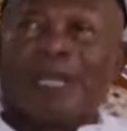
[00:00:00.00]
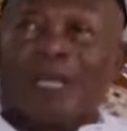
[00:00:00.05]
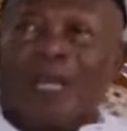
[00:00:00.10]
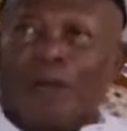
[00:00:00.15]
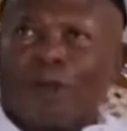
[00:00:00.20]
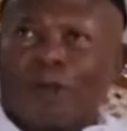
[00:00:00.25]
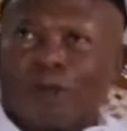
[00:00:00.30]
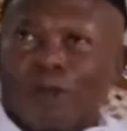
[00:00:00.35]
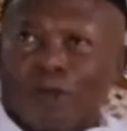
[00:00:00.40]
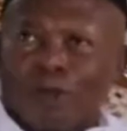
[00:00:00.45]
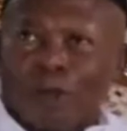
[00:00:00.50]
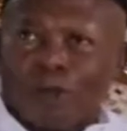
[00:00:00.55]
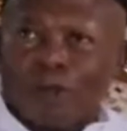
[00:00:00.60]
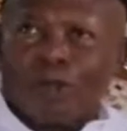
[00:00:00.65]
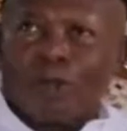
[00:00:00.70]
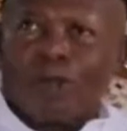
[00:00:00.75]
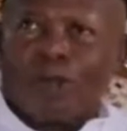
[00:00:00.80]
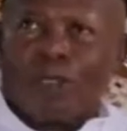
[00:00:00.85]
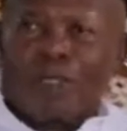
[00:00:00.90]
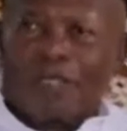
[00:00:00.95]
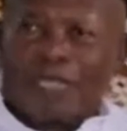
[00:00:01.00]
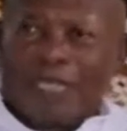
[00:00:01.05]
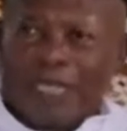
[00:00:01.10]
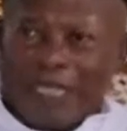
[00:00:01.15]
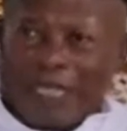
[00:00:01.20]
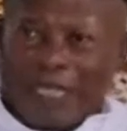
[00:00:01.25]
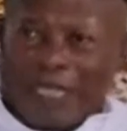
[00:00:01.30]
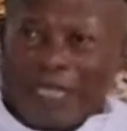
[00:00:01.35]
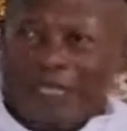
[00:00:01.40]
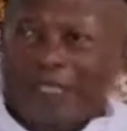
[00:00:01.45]
I was so short,
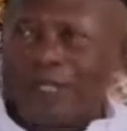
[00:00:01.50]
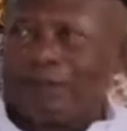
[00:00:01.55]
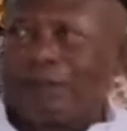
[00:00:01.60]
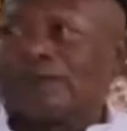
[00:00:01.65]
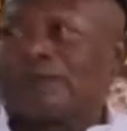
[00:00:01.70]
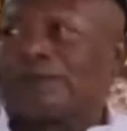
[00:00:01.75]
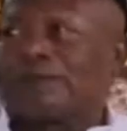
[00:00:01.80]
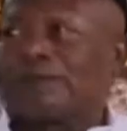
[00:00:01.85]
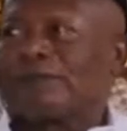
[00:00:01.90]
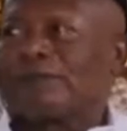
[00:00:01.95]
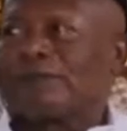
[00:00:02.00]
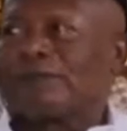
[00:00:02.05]
little.